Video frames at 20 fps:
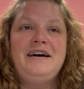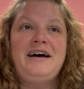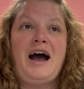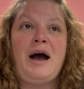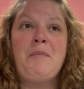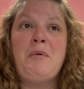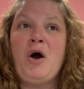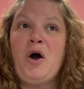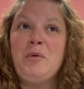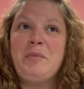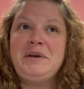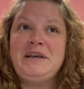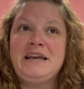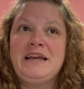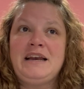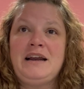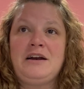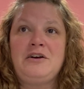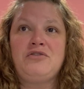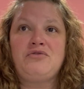I'm hoping to
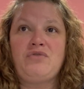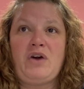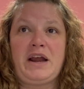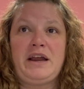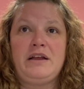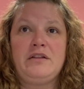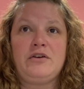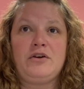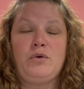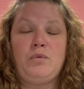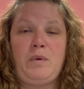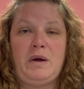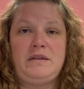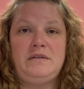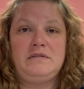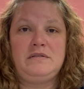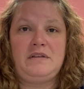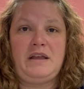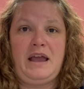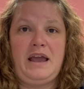get on a regular
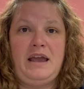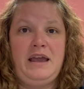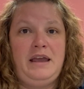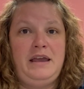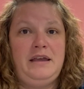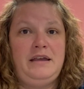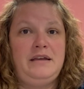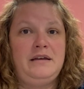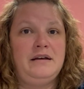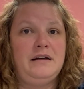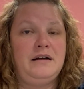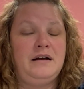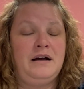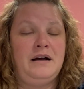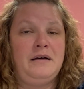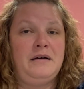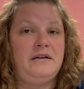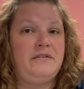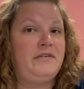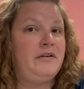Wednesday
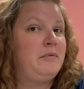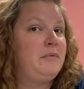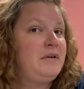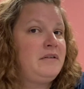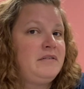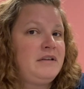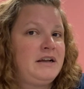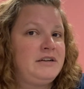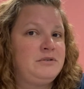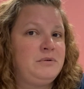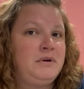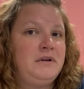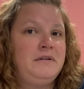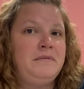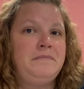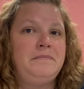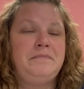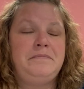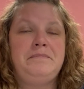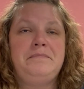filming
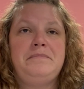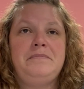schedule,